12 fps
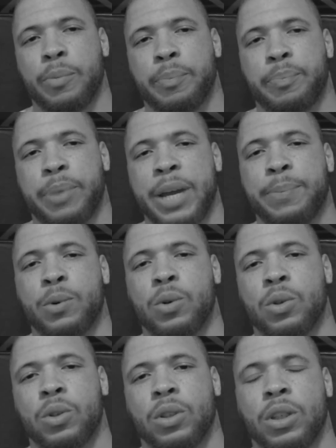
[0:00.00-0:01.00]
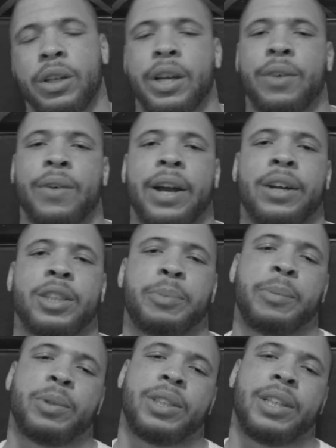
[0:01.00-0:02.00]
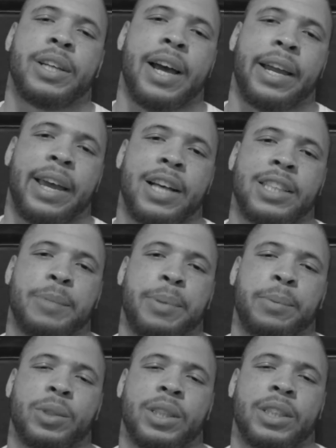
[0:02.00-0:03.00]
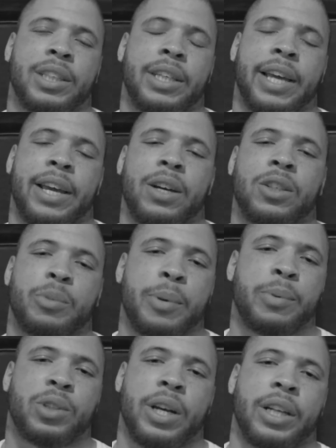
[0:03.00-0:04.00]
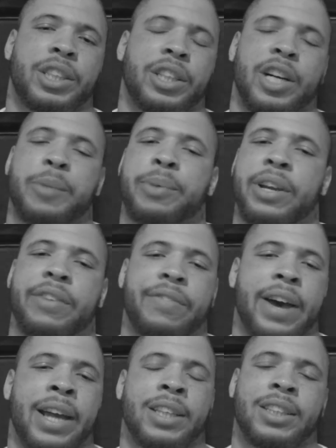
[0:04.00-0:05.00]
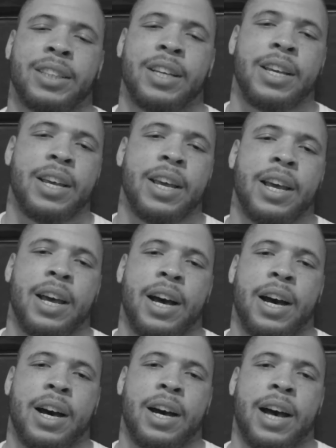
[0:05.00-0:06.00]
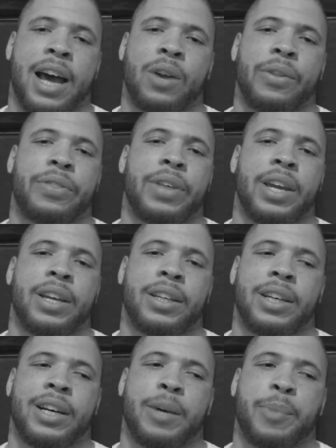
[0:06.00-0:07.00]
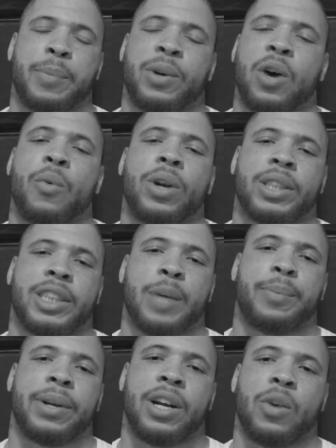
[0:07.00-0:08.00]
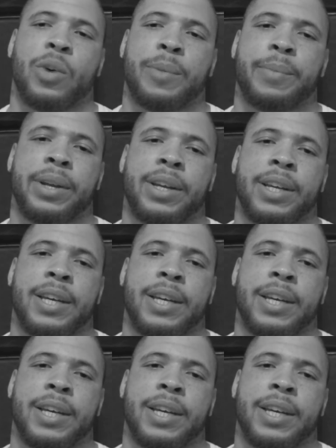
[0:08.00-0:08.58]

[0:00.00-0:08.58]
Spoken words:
People look at records, people see knockouts, people see TKOs, people try to cherry pick fights. I don't think people don't want to step in there with me.